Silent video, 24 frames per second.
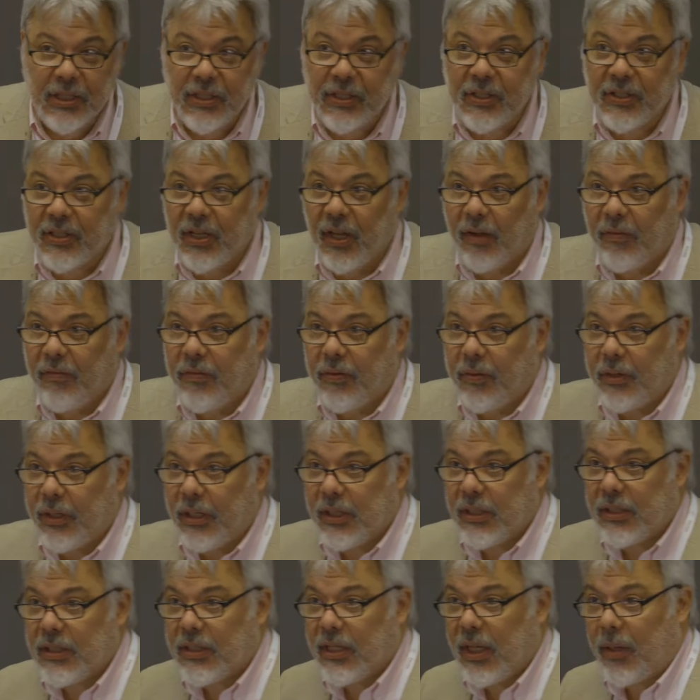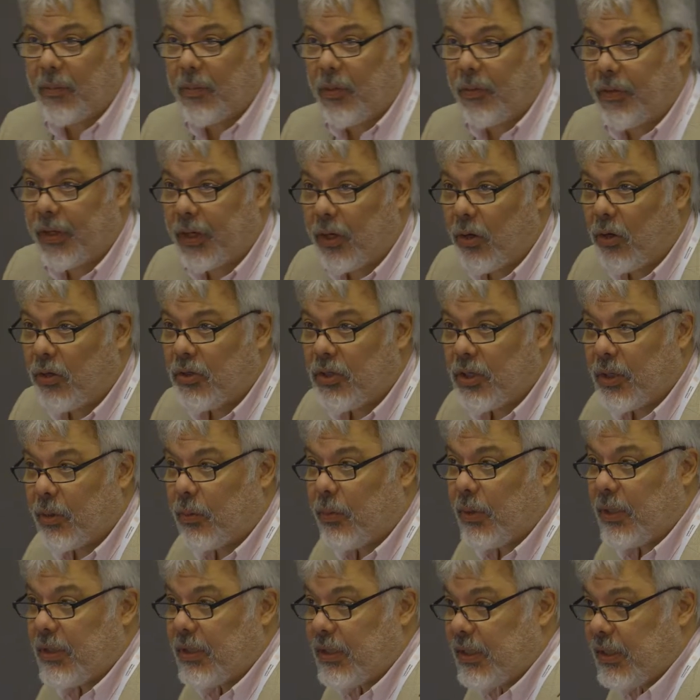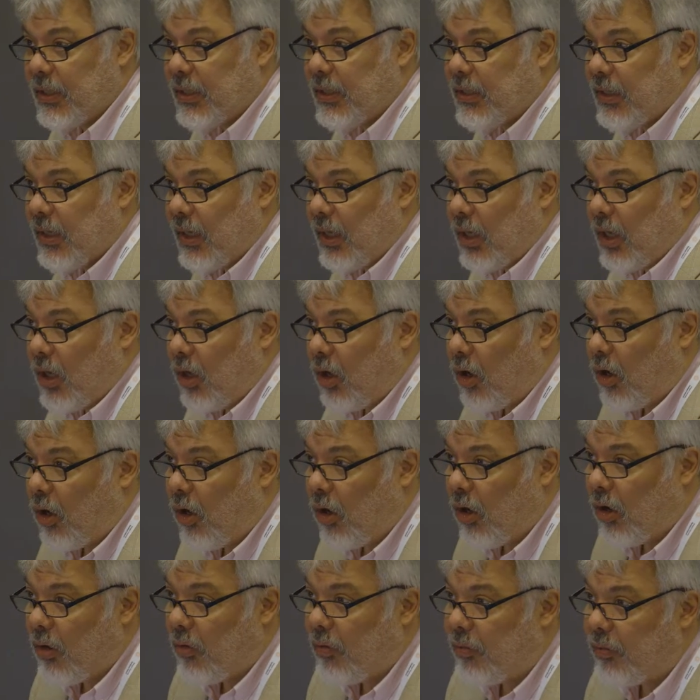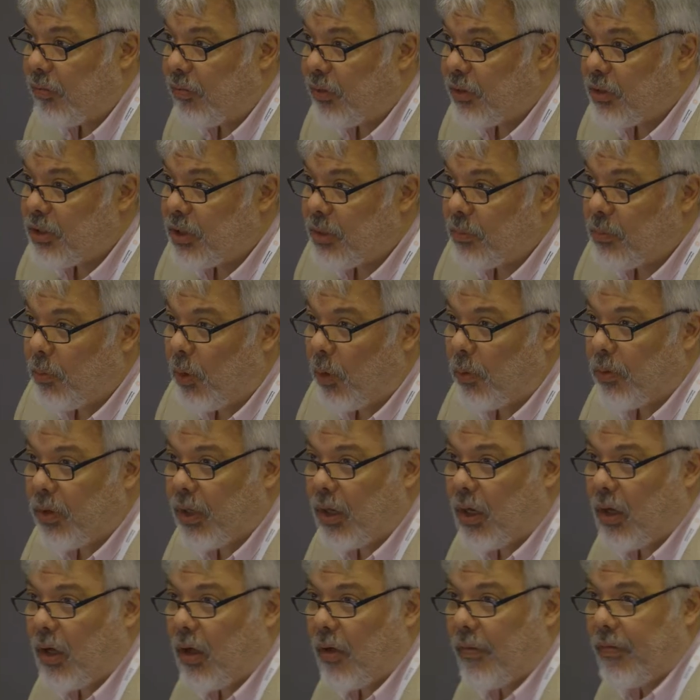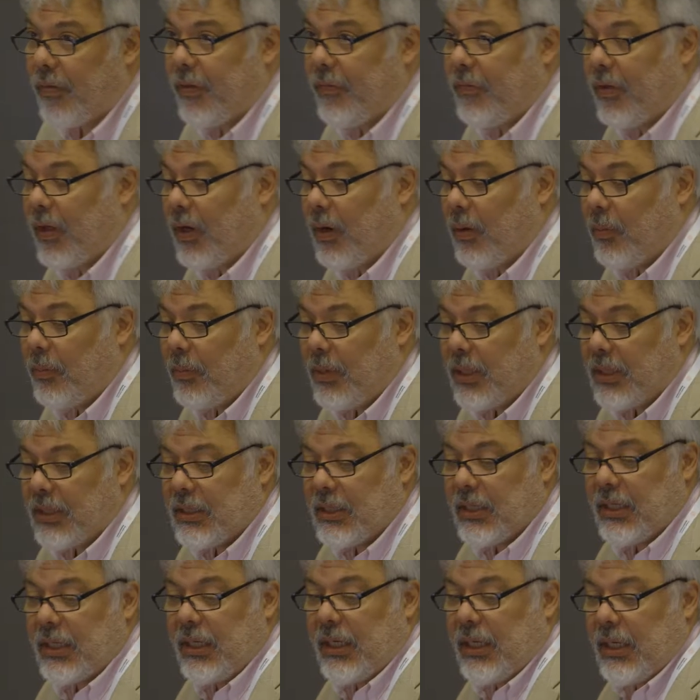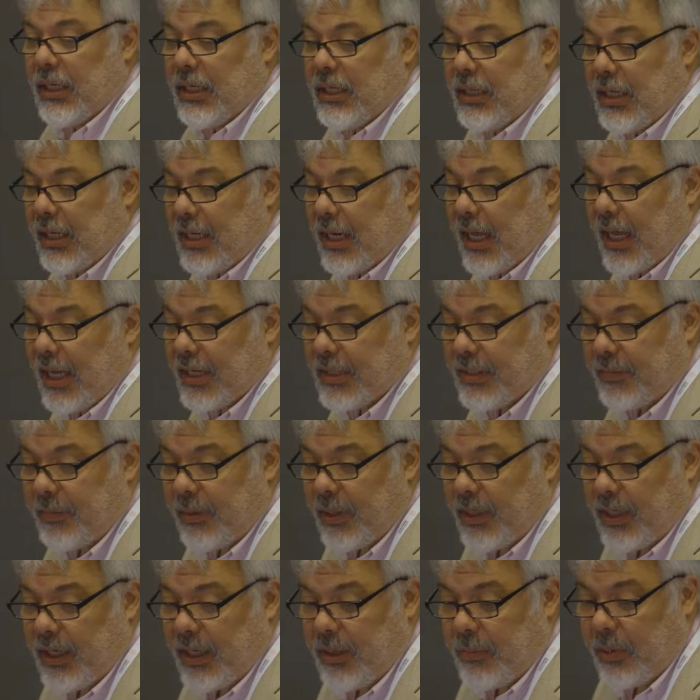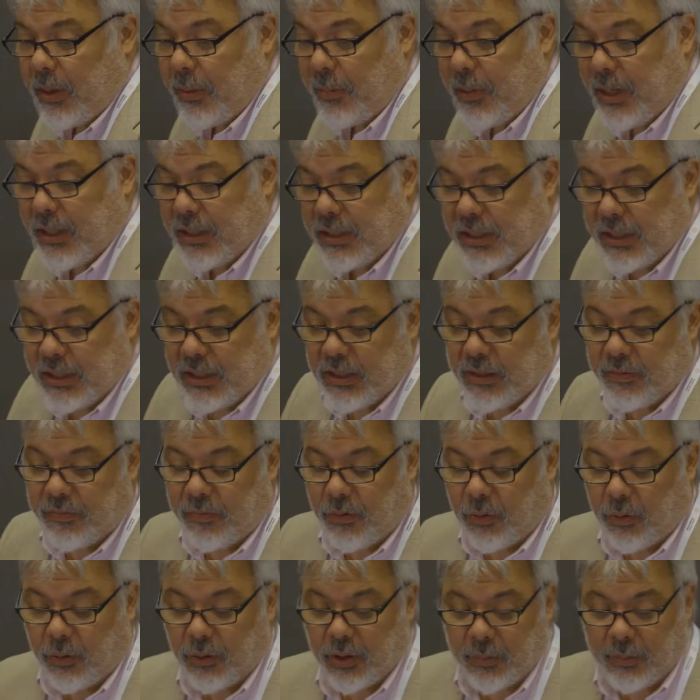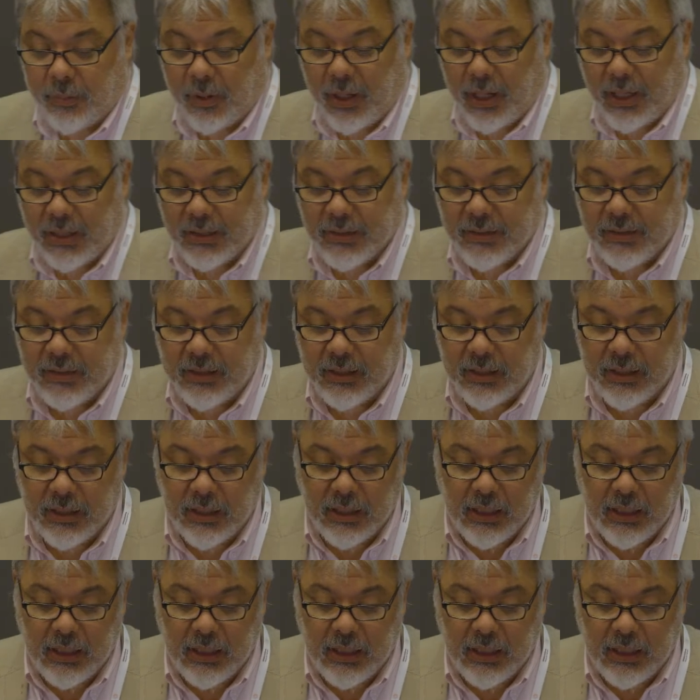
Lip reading: is suffering some of the consequences of the model of development that has been implemented for the past